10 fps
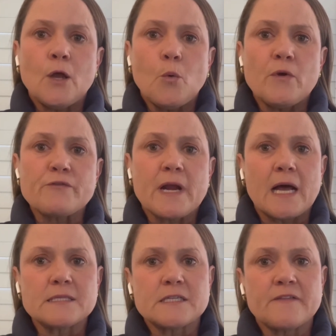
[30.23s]
With
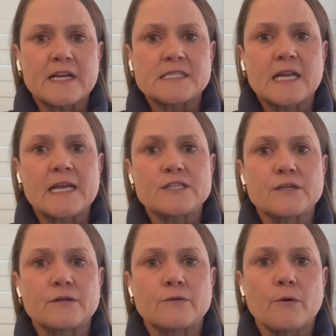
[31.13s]
regards to
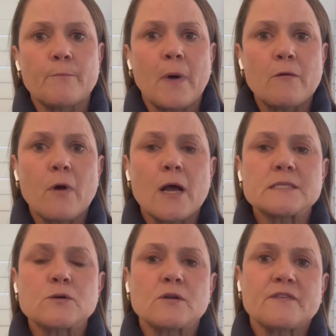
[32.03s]
vaccination, by
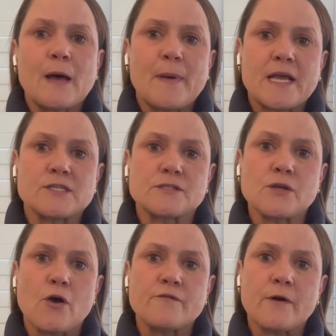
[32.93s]
rights, all of our patients
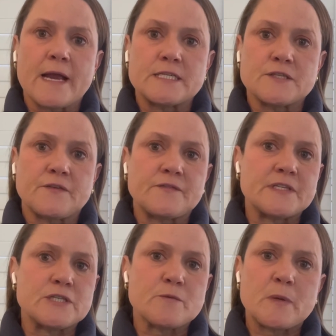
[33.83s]
over age
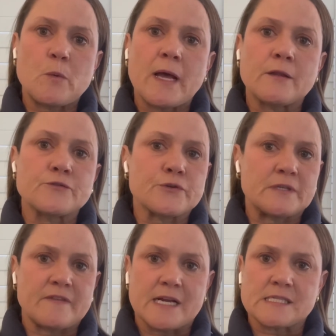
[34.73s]
50 should be well and
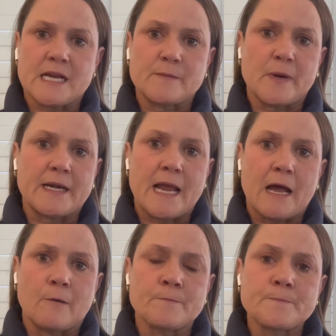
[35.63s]
truly vaccinated by
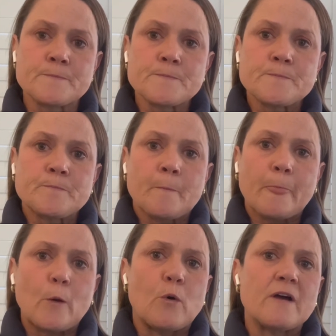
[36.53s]
now,
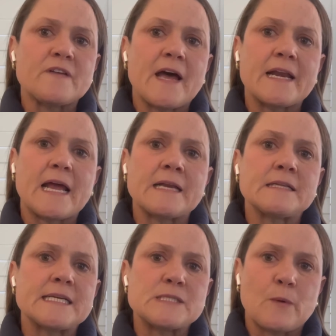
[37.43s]
or have had at
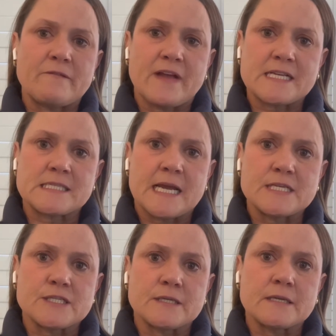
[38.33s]
least one
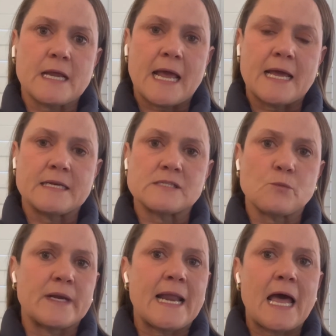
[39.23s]
vaccination, and
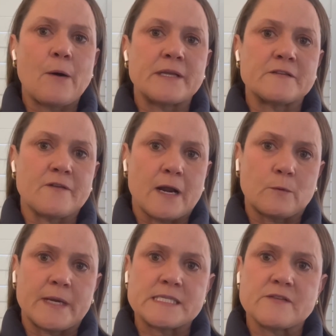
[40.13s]
we're now in the final
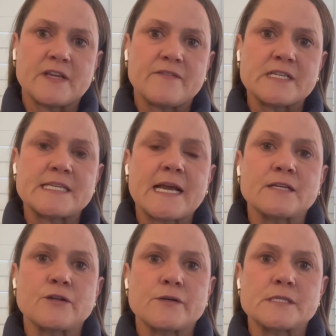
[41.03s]
weeks of giving
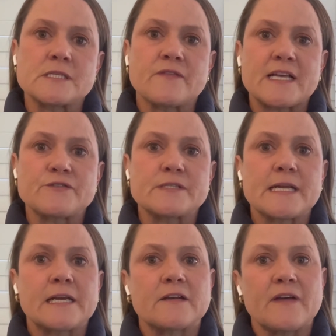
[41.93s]
second doses of
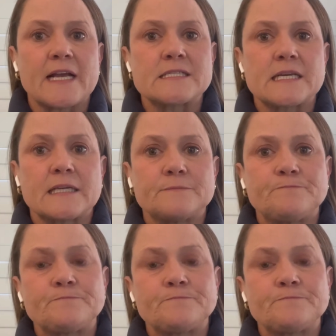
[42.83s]
AstraZeneca vaccine.